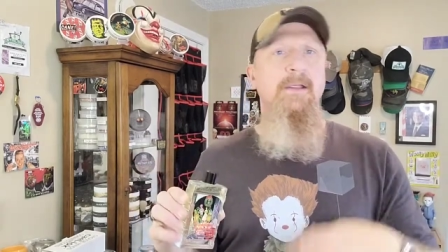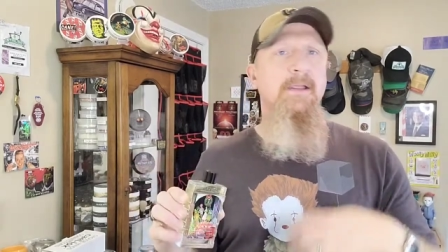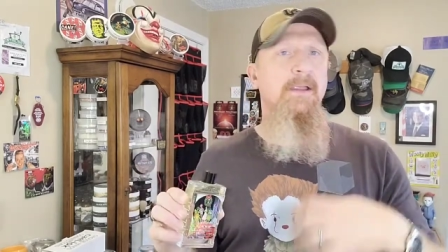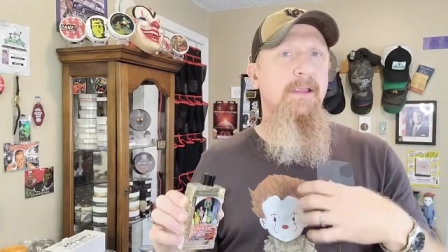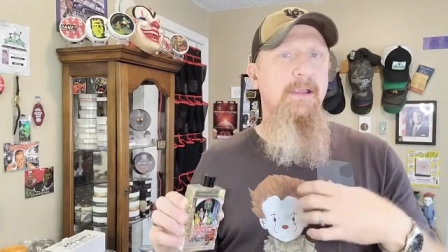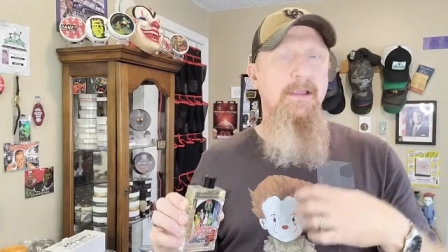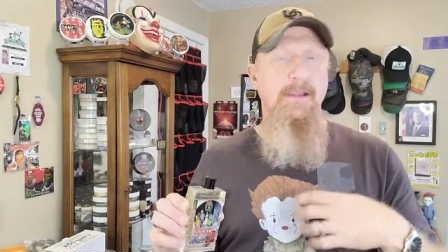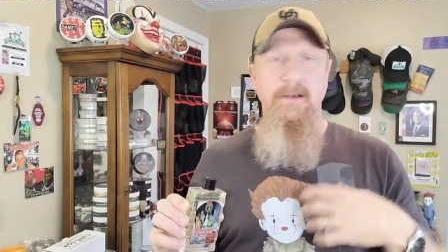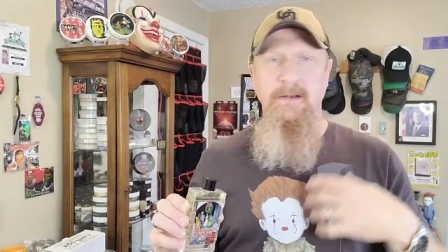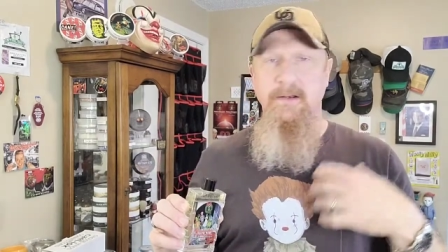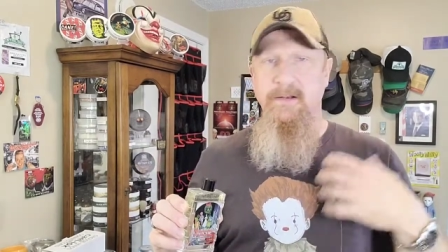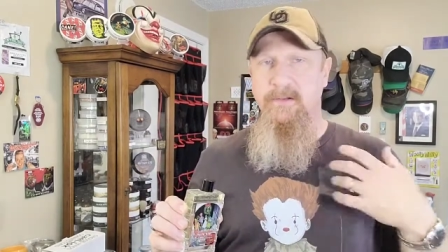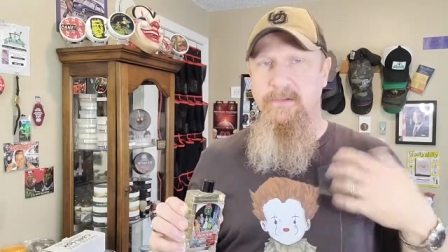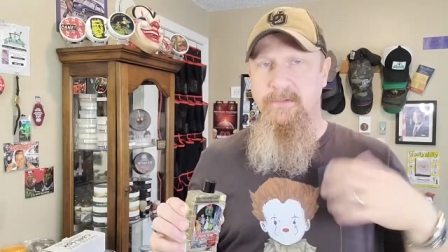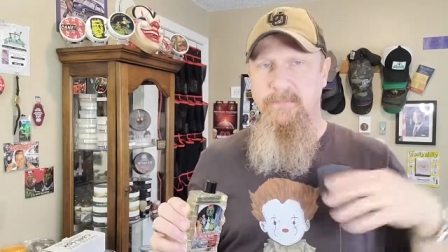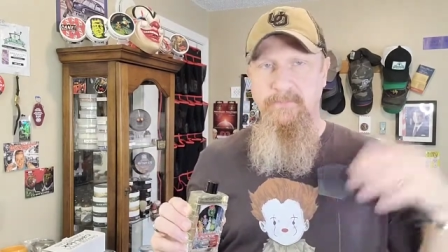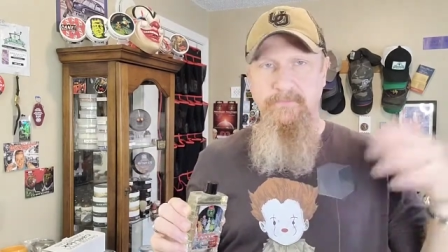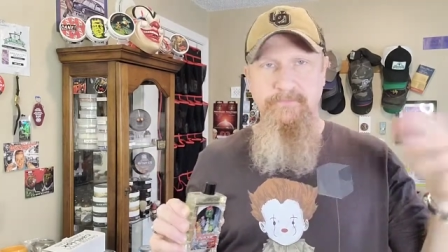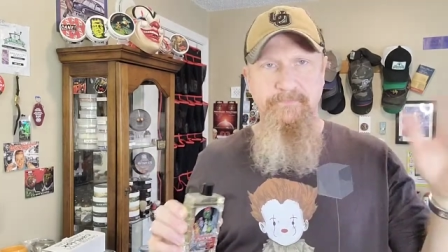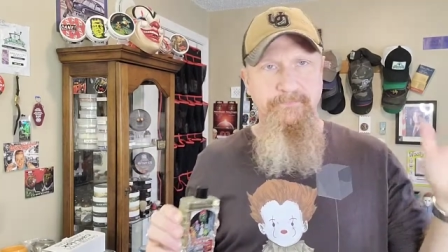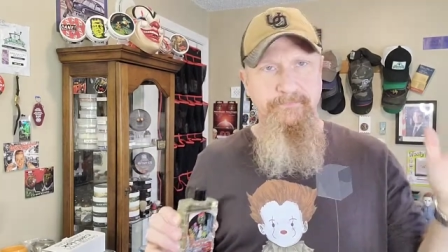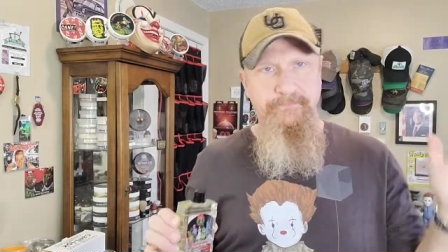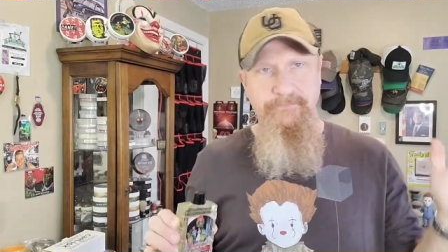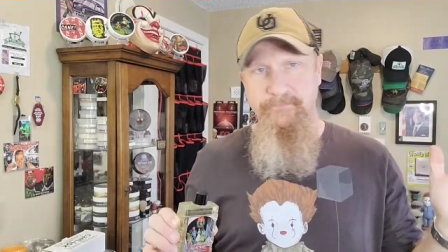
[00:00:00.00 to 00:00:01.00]
and
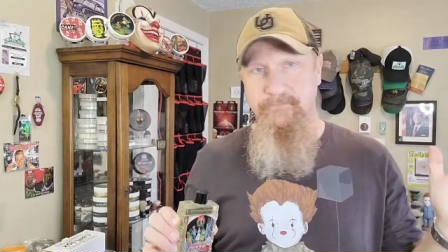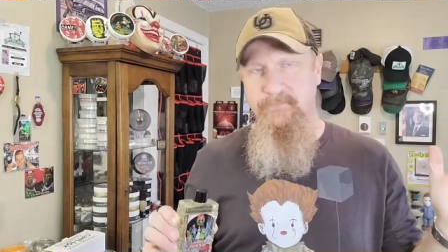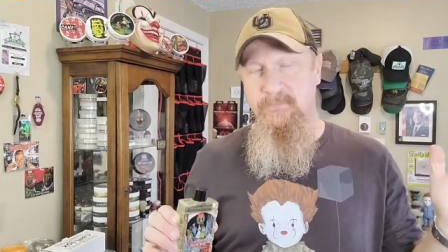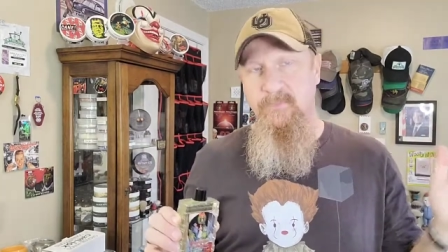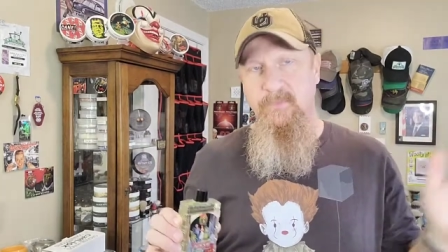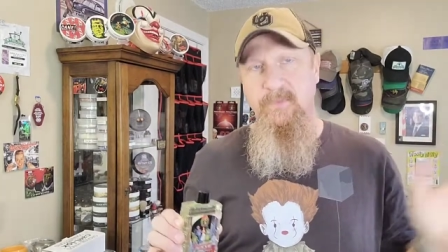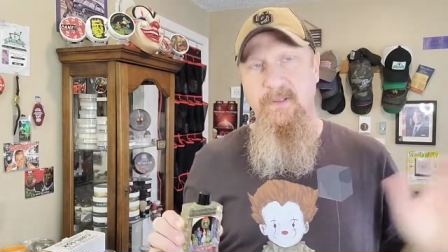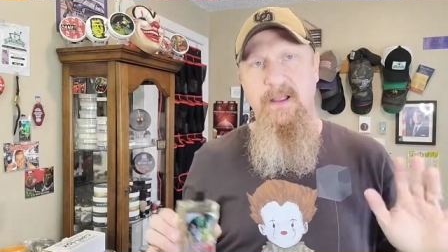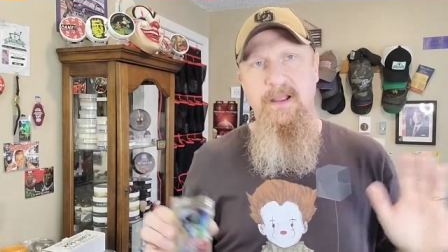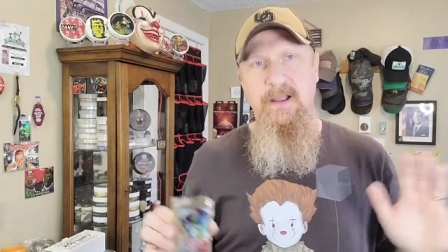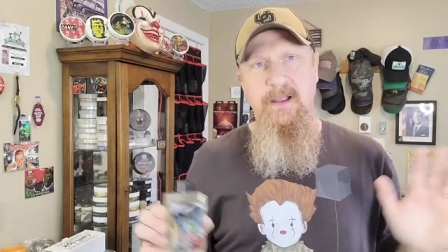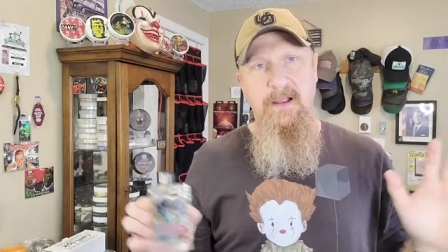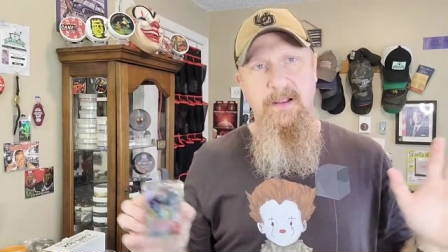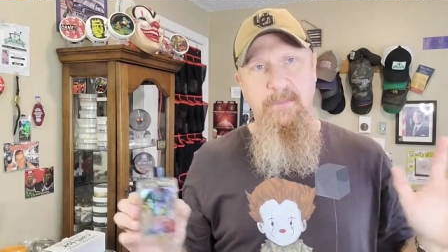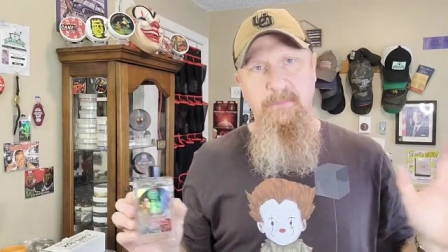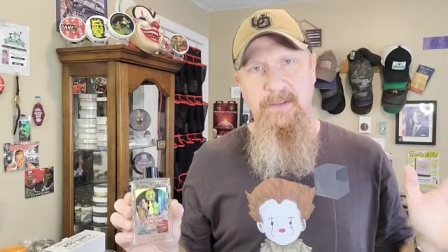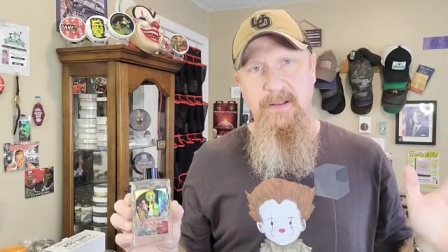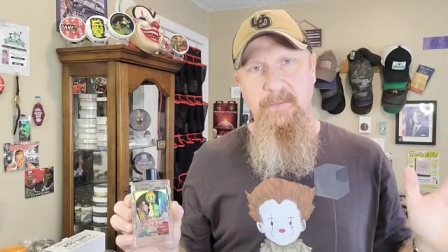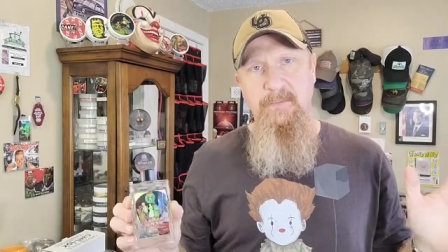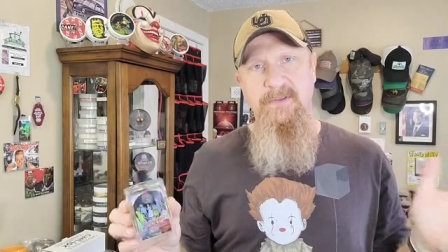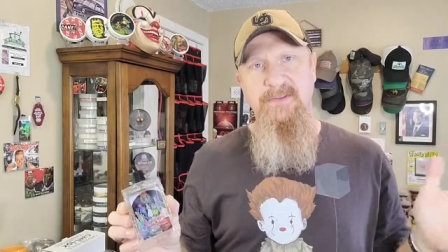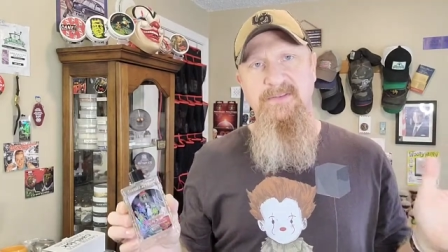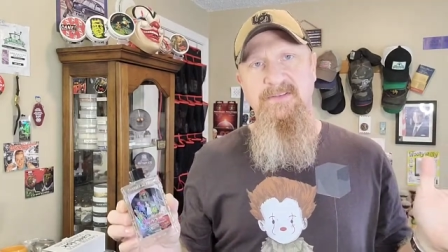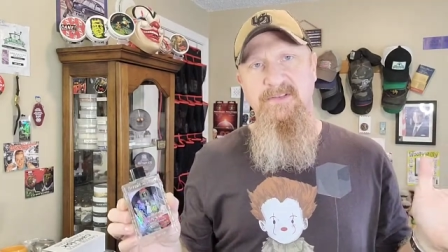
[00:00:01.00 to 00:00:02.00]
I,
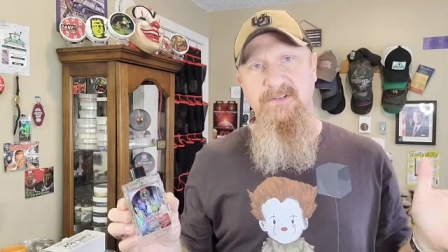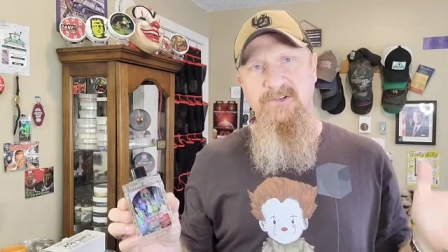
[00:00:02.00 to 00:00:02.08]
I missed